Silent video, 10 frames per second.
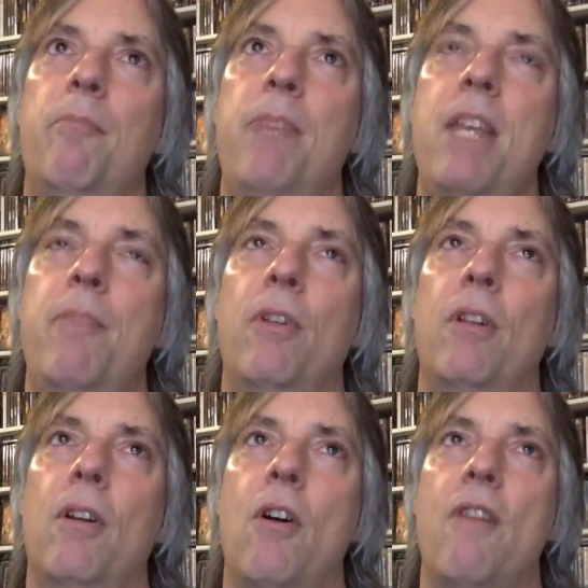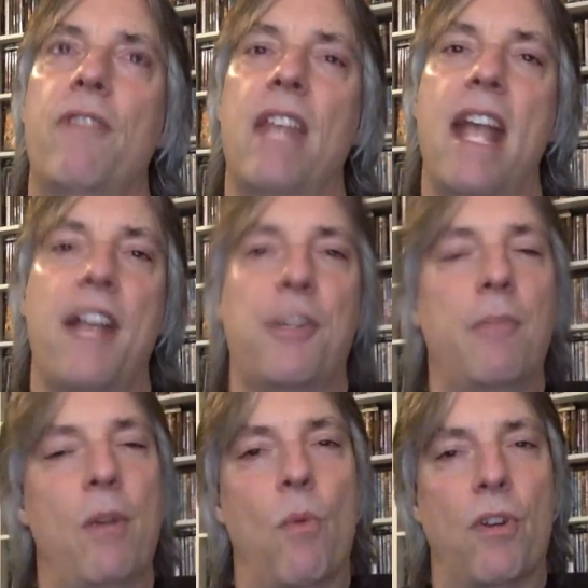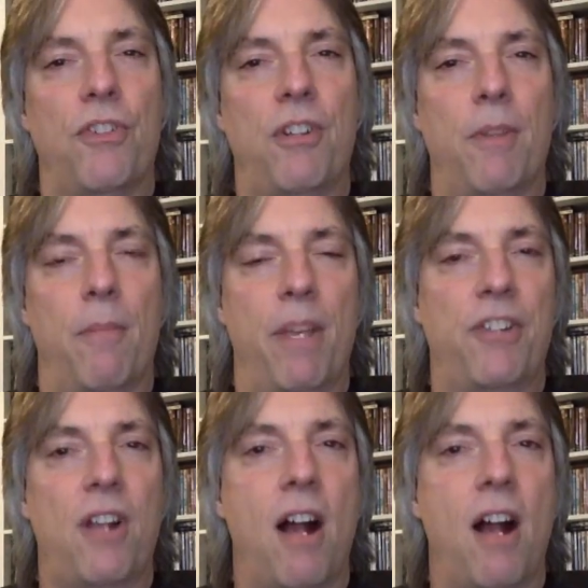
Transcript: people often ask me what are some of the best